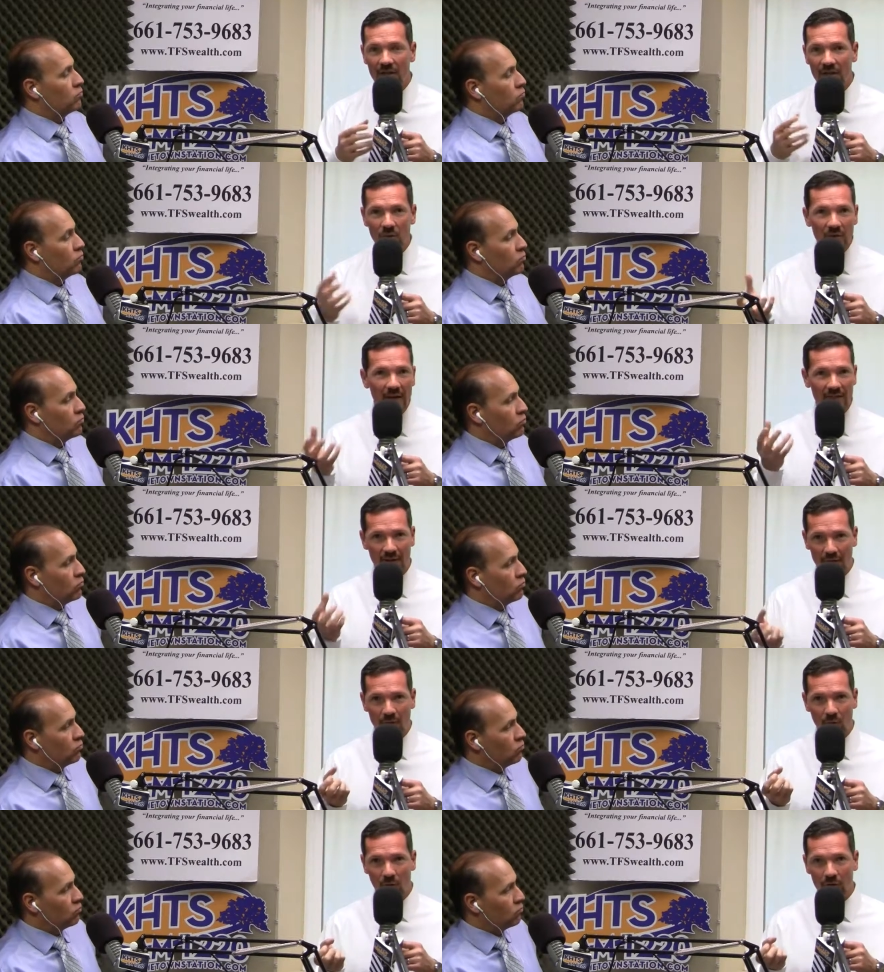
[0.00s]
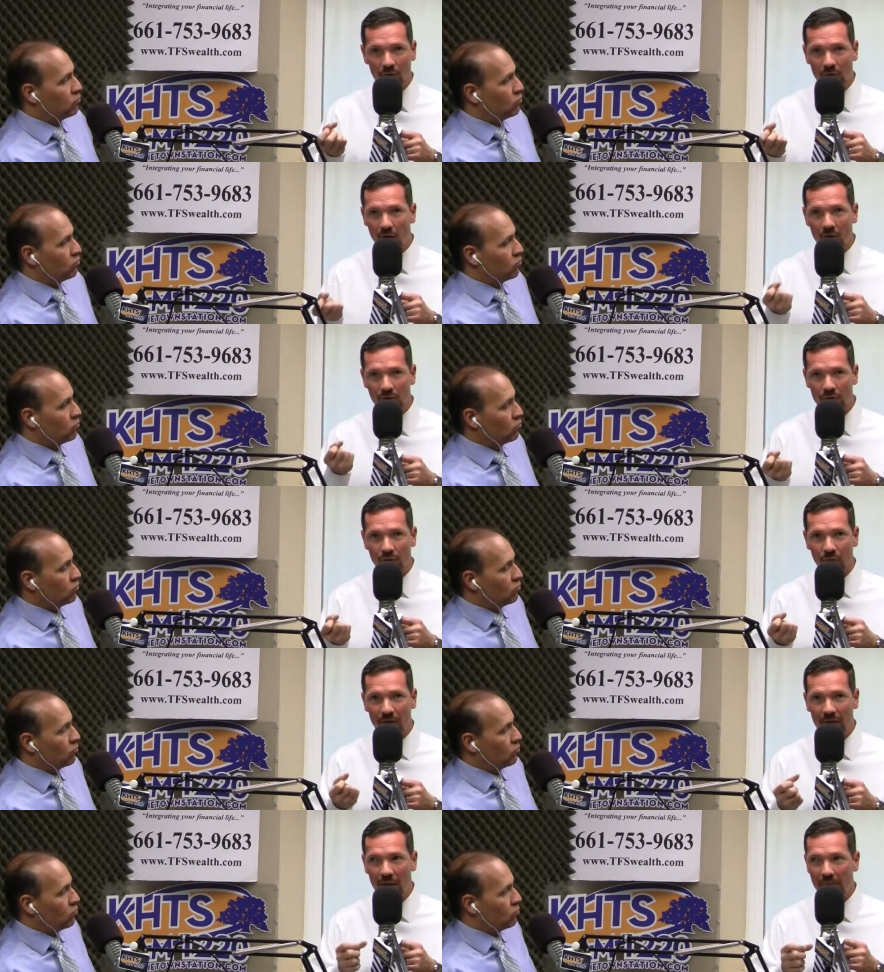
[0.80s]
Speaker 1: you get that $400
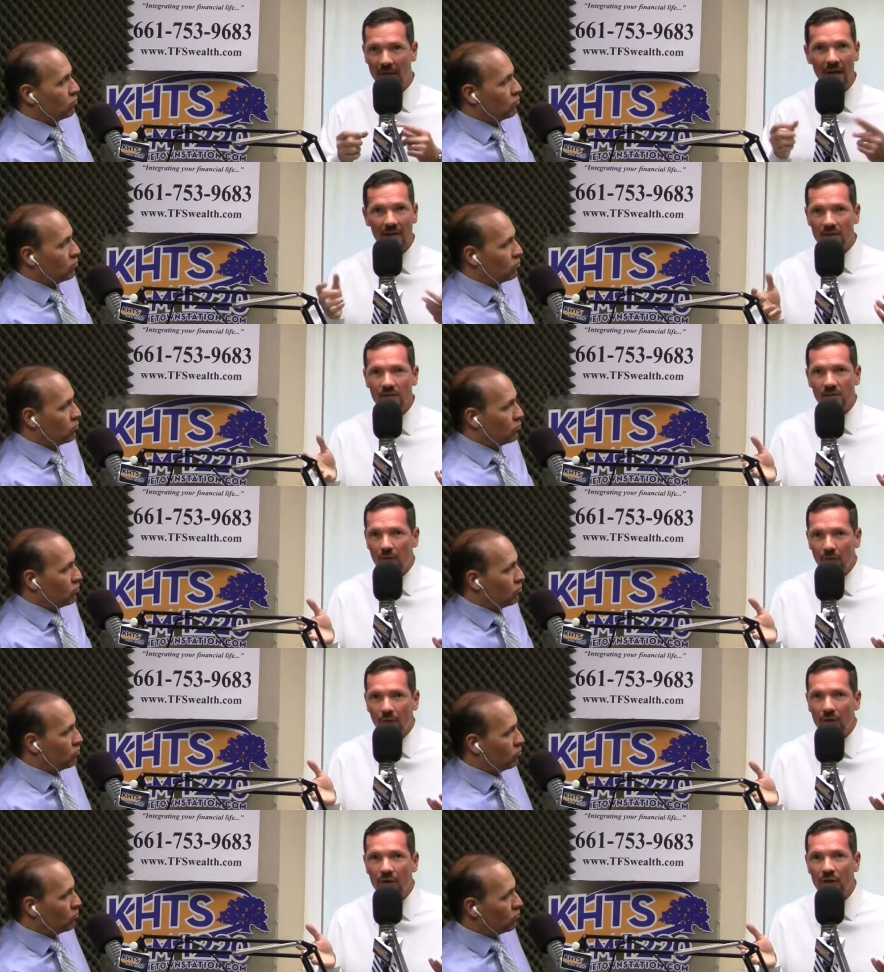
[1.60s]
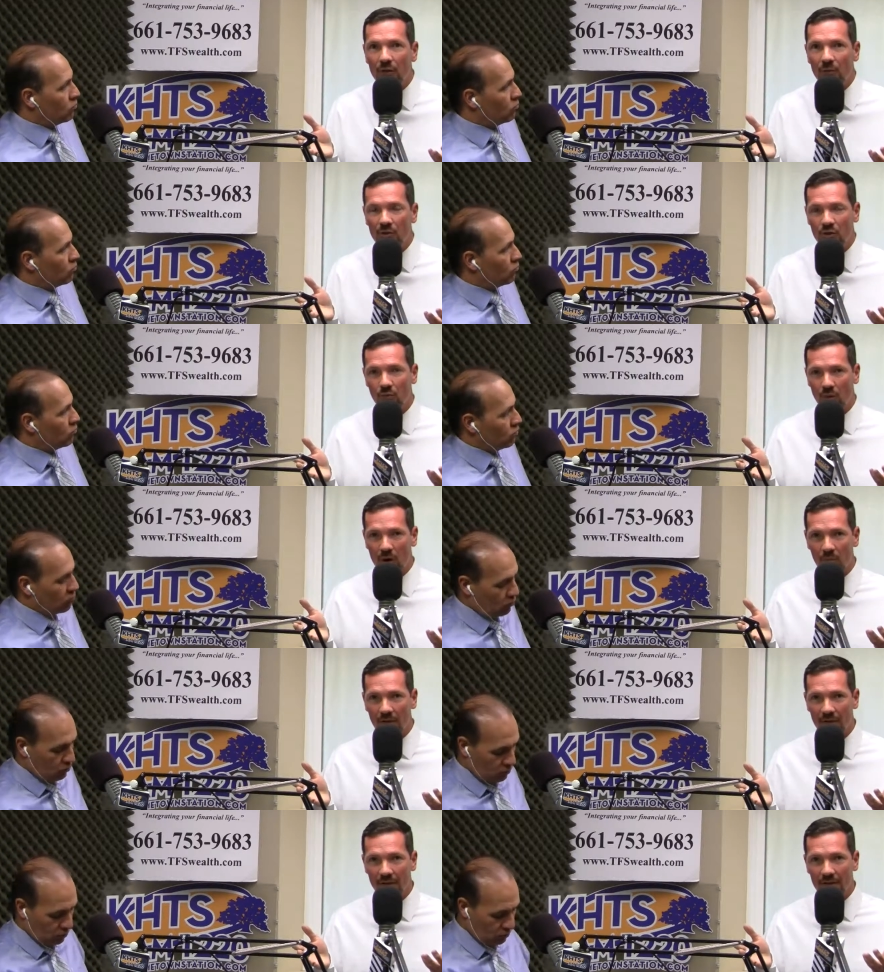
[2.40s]
freed up. Now that's you're free to do what you want
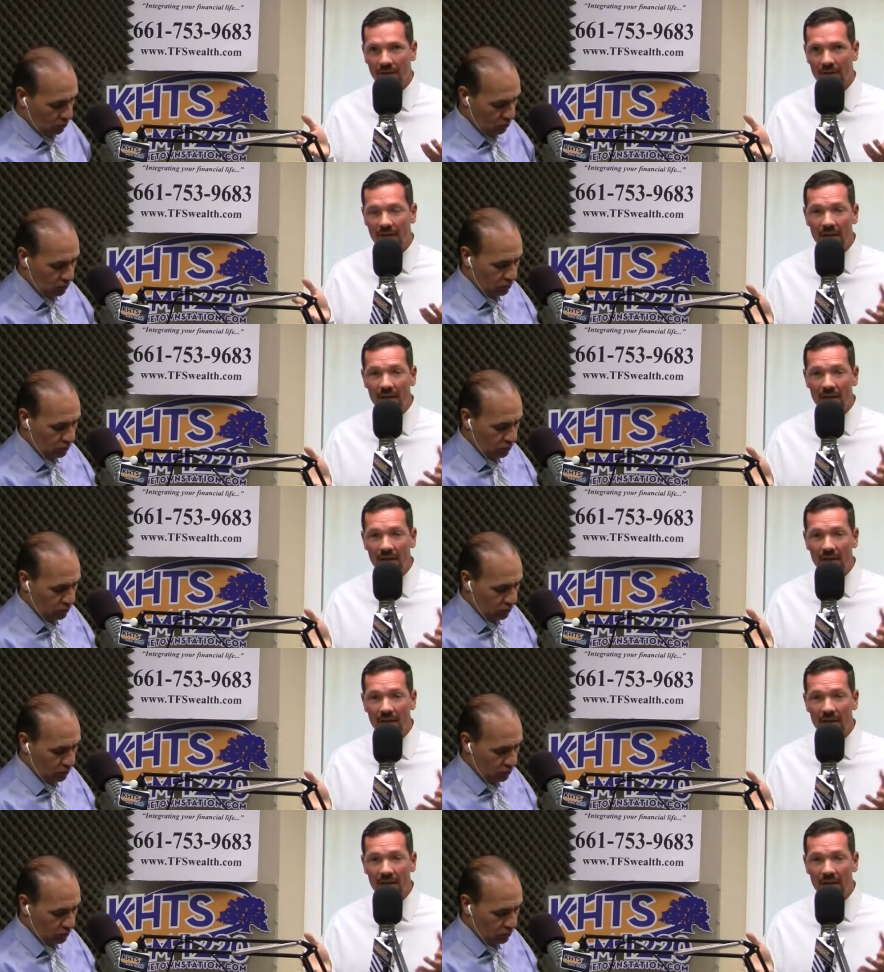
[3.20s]
with it.